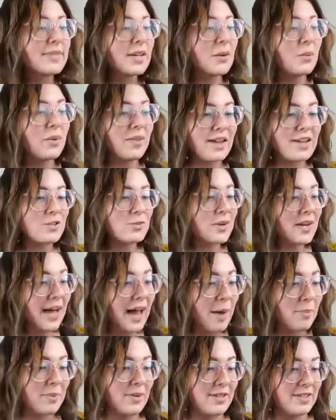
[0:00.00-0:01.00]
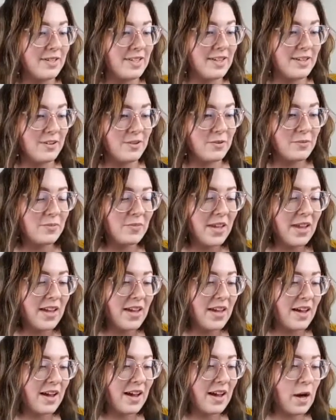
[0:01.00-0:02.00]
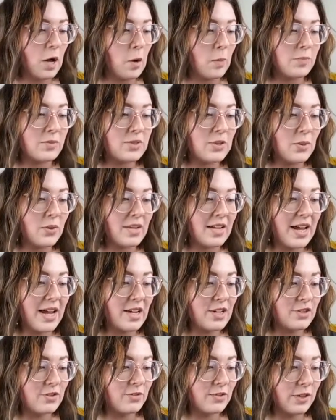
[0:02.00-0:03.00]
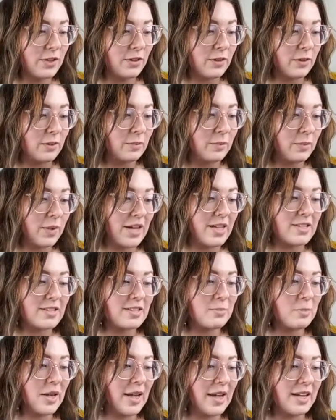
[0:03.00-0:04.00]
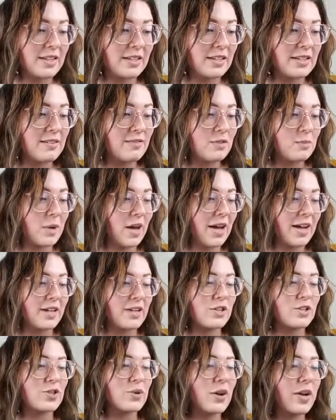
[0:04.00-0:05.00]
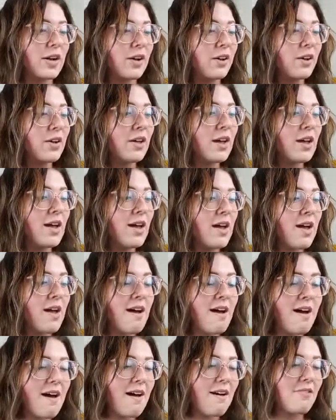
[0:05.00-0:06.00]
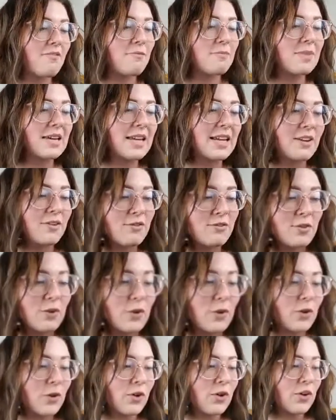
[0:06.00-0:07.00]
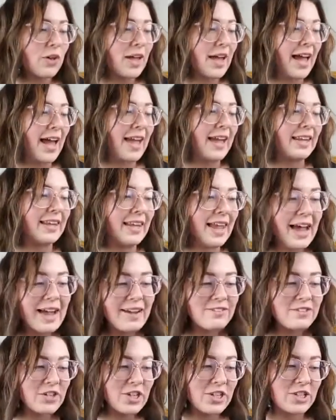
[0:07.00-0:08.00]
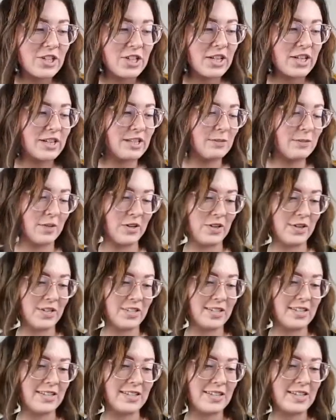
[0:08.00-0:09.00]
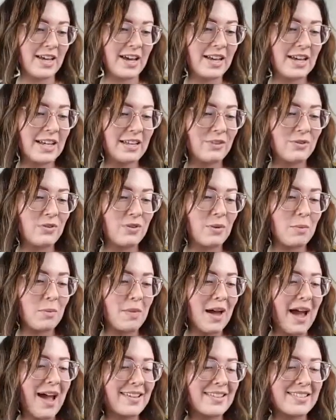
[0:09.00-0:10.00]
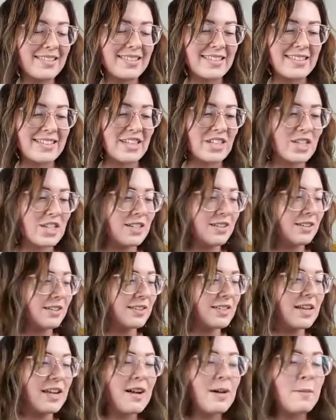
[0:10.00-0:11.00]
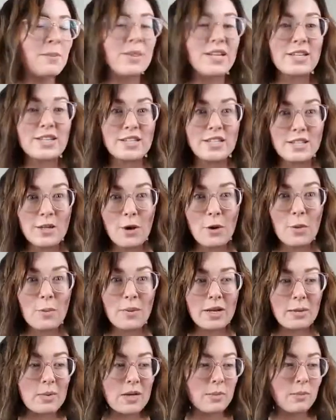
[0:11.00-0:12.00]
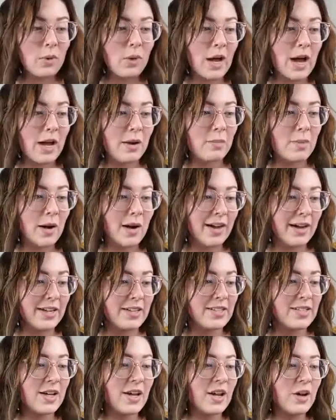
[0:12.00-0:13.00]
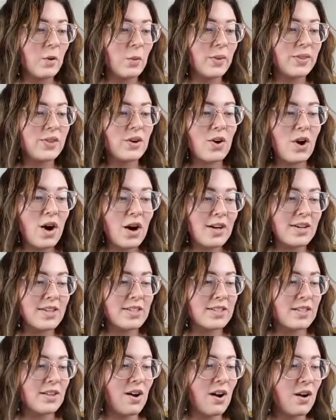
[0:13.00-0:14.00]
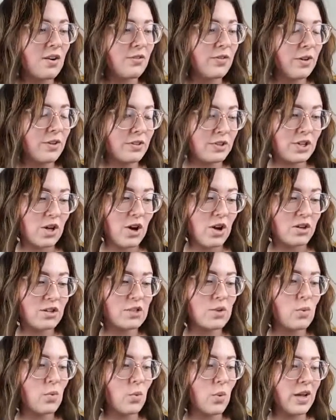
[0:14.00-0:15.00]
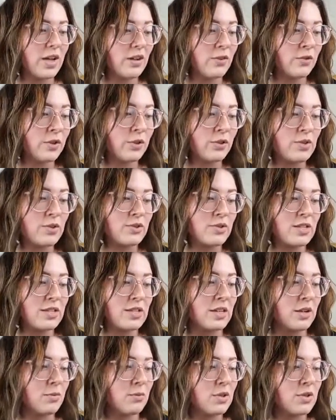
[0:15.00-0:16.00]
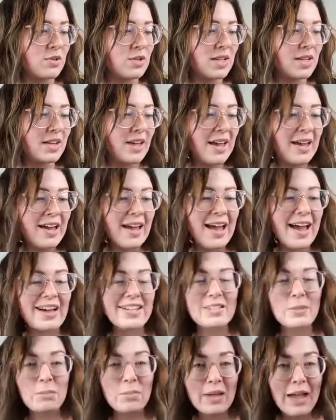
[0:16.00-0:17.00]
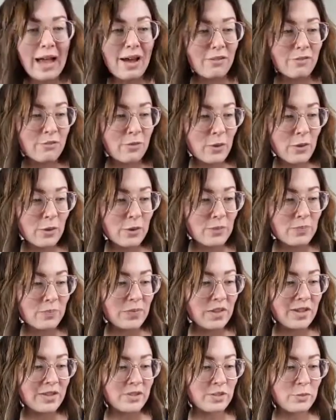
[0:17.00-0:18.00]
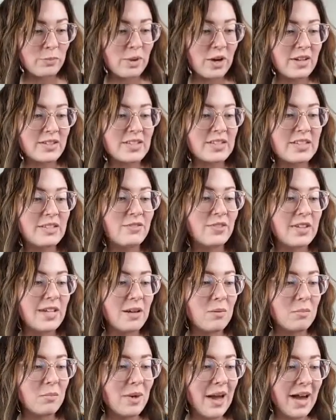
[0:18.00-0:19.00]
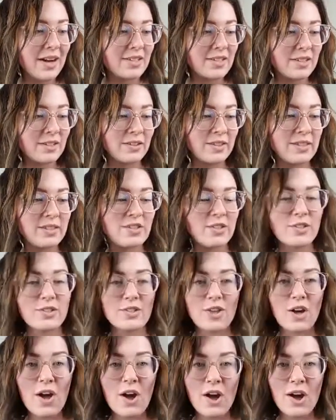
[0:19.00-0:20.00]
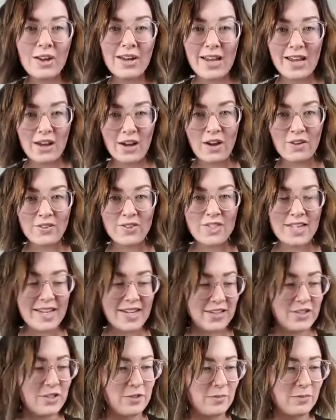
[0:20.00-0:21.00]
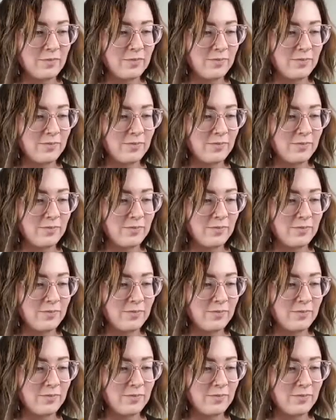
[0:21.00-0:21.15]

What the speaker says: Well, that's what happened here. So the Nashville-based band leaves behind a trail of meaningful and life-changing experiences, cutting through the masks and shields that so many people hide behind. With their honest and heartfelt songs, Wakeville uses their music as a platform to positively impact their listeners on and off stage.